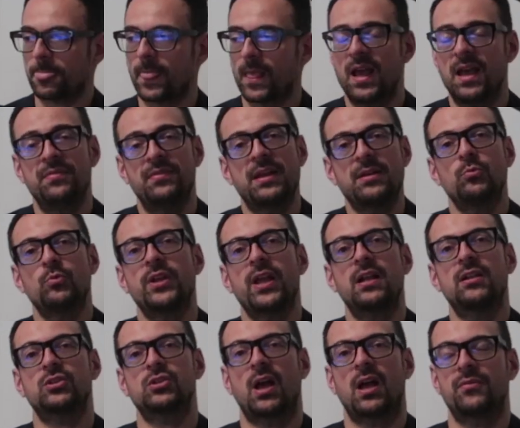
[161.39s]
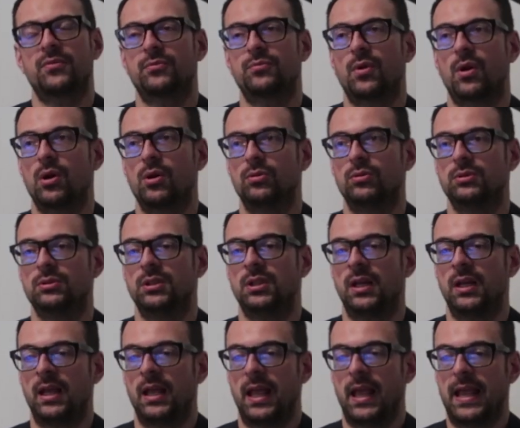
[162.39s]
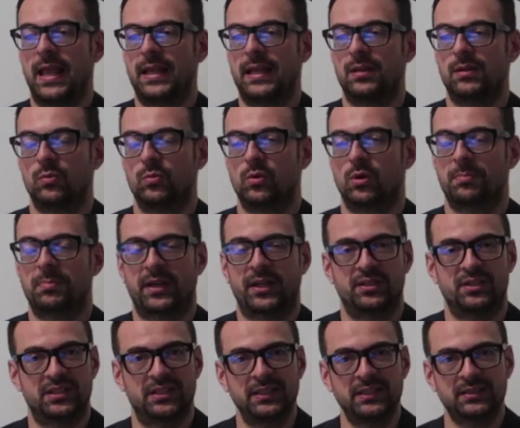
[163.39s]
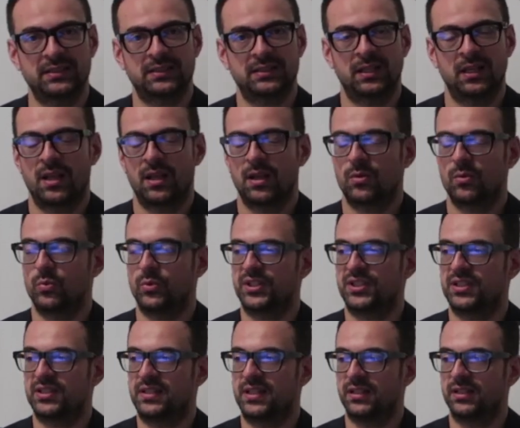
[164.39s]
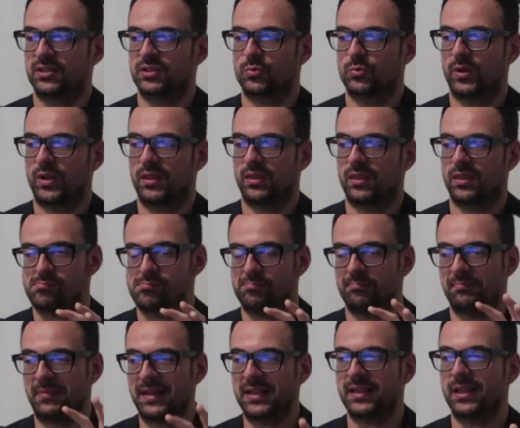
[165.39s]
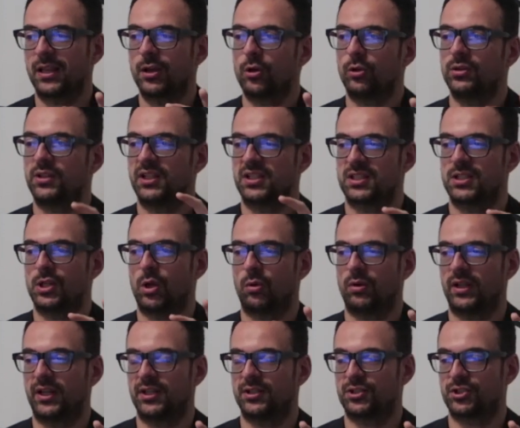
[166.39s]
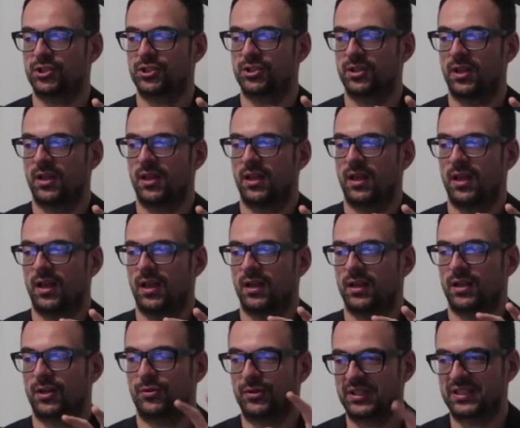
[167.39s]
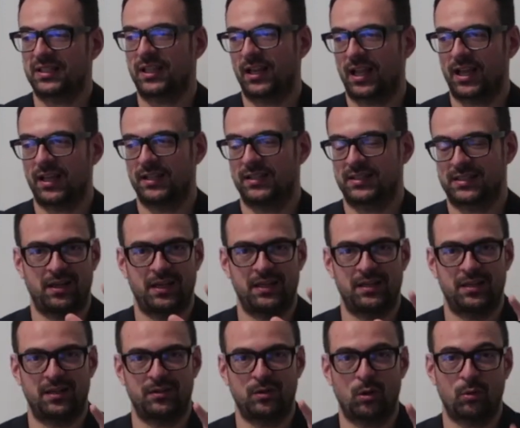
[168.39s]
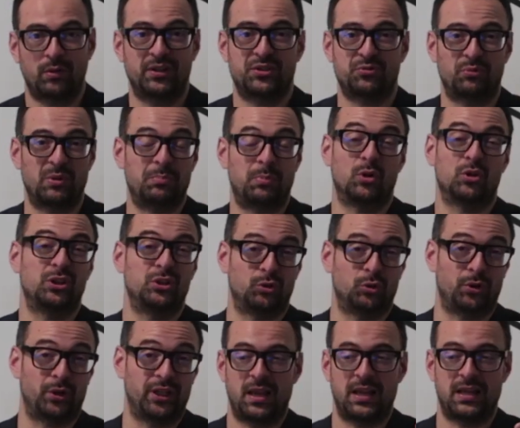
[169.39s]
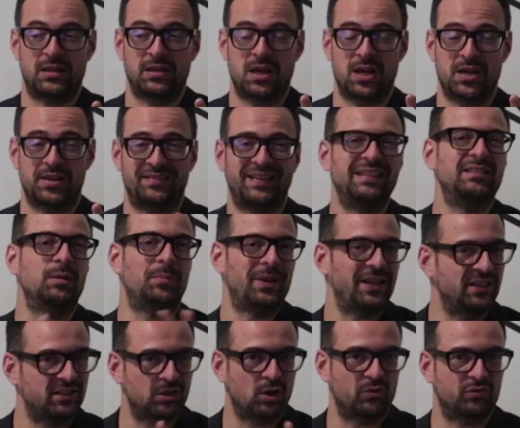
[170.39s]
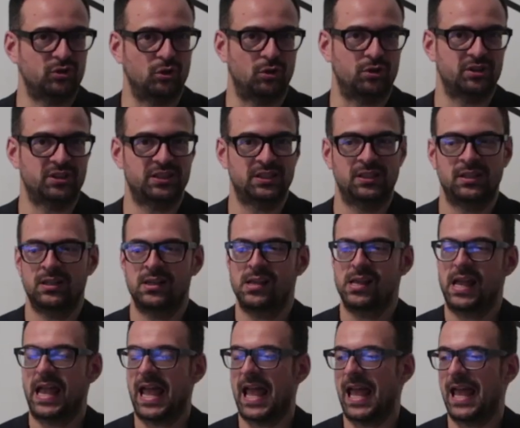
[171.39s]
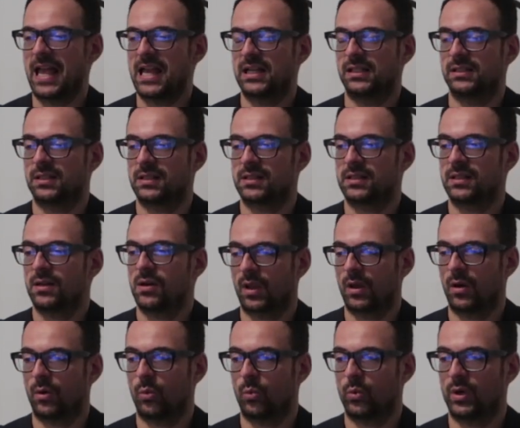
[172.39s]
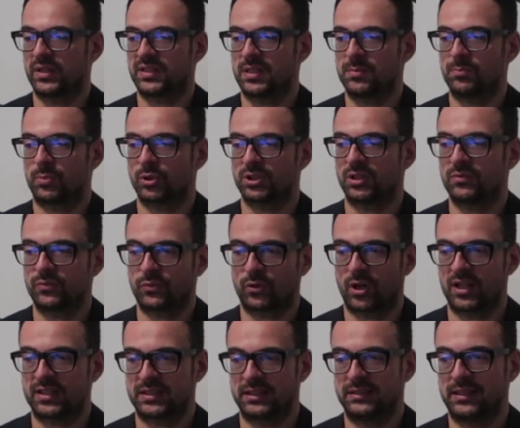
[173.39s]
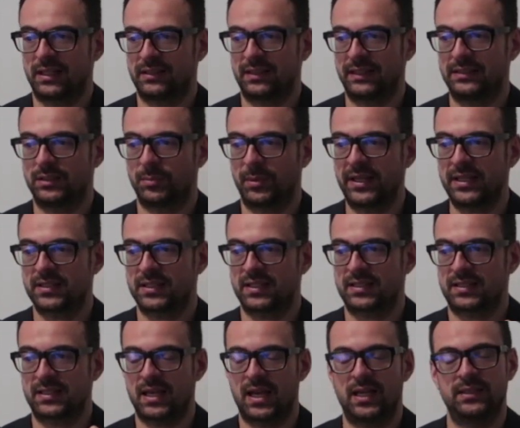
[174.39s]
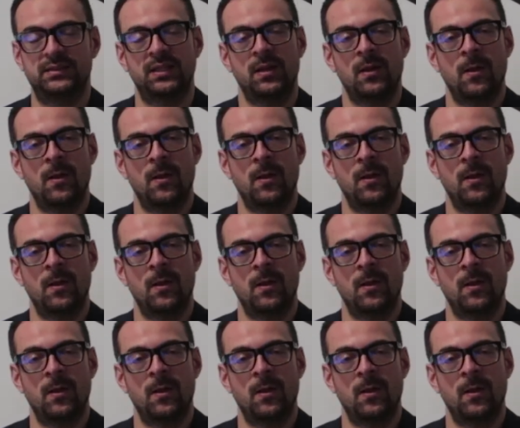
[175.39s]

And then we also have a role in Work Package 6, which deals with making all this knowledge crystallize in a knowledge repository, in a database of sorts. And what's important for us in that database is that